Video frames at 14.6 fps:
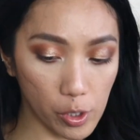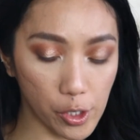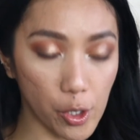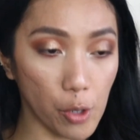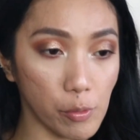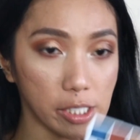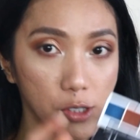
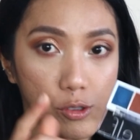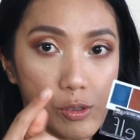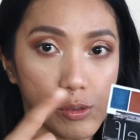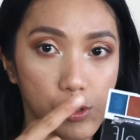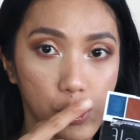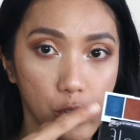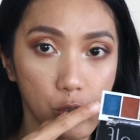going
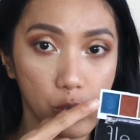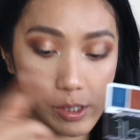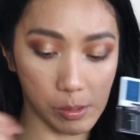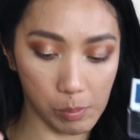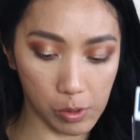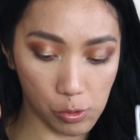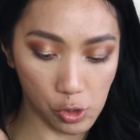to use
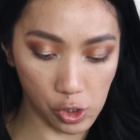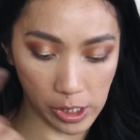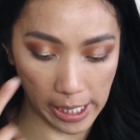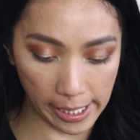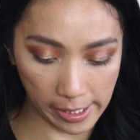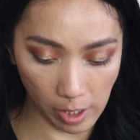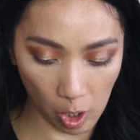the blue
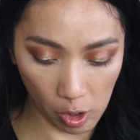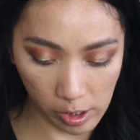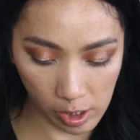shade on the